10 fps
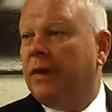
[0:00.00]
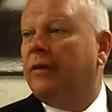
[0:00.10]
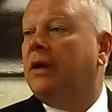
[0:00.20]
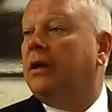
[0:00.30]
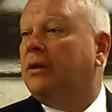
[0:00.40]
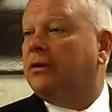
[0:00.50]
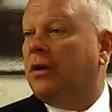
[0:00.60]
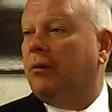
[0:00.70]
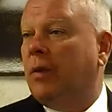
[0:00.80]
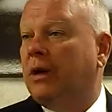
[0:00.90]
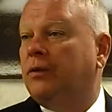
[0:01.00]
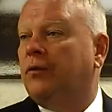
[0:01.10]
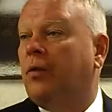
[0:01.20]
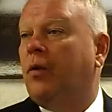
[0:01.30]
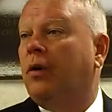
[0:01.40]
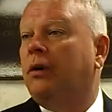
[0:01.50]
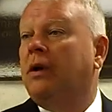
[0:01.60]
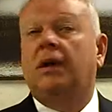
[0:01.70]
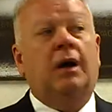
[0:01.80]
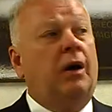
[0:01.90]
thank you so much for
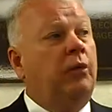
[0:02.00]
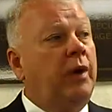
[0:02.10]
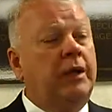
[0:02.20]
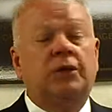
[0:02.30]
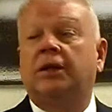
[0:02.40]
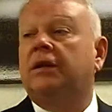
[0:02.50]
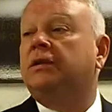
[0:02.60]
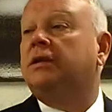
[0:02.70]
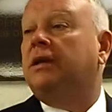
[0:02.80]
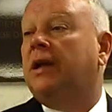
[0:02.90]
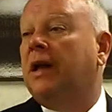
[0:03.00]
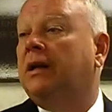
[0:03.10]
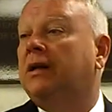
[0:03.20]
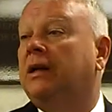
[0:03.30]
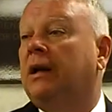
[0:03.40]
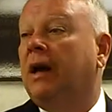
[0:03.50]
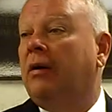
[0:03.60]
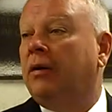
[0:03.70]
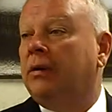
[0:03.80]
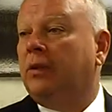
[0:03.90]
arranging this today and
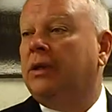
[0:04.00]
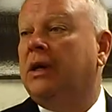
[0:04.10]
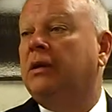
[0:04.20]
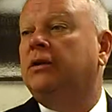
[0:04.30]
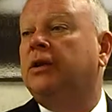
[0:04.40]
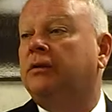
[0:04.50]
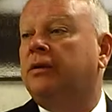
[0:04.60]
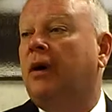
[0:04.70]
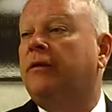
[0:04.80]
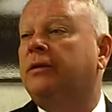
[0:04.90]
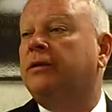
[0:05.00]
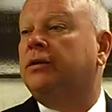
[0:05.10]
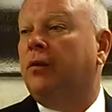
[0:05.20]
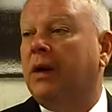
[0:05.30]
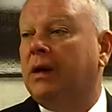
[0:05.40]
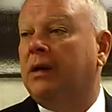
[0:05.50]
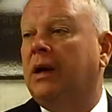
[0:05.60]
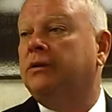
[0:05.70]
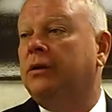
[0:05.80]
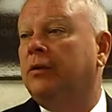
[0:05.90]
allowing the Wood County Sheriff's Office to
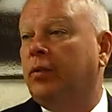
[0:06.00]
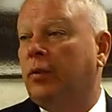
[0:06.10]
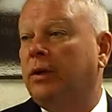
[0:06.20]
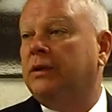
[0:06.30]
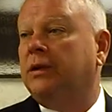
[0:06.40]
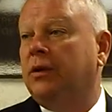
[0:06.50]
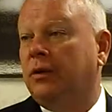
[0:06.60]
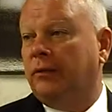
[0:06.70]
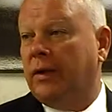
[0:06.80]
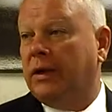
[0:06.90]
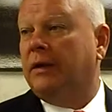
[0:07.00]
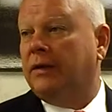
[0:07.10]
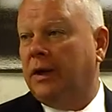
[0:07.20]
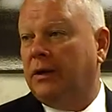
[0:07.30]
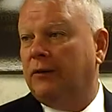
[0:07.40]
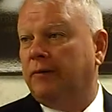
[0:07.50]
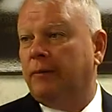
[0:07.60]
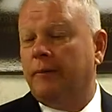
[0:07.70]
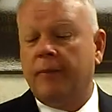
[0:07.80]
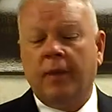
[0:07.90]
recognize their employees at your event. I thank you.
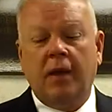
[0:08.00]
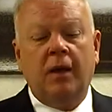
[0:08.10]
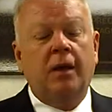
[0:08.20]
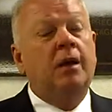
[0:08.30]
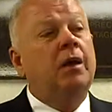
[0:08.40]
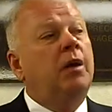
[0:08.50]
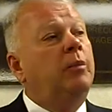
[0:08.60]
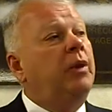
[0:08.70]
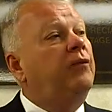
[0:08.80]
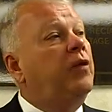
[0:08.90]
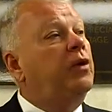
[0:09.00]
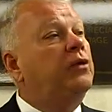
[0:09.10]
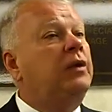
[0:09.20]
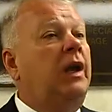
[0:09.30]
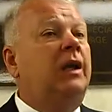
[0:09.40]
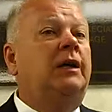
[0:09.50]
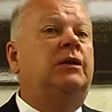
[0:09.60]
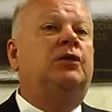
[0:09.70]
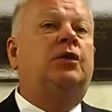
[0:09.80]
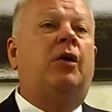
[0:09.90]
But first, I'd like
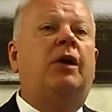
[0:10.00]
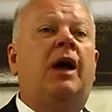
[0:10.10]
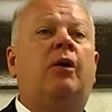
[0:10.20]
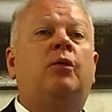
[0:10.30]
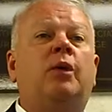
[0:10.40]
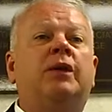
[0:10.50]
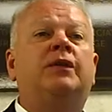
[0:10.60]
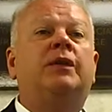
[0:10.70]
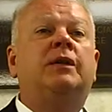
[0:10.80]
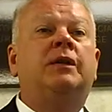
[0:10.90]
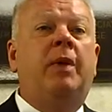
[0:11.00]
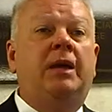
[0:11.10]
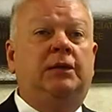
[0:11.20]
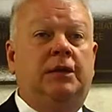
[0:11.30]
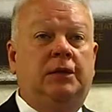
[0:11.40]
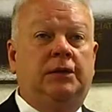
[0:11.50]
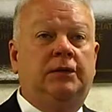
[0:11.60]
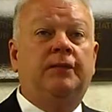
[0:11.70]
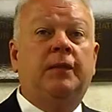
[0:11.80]
to start out with the basics.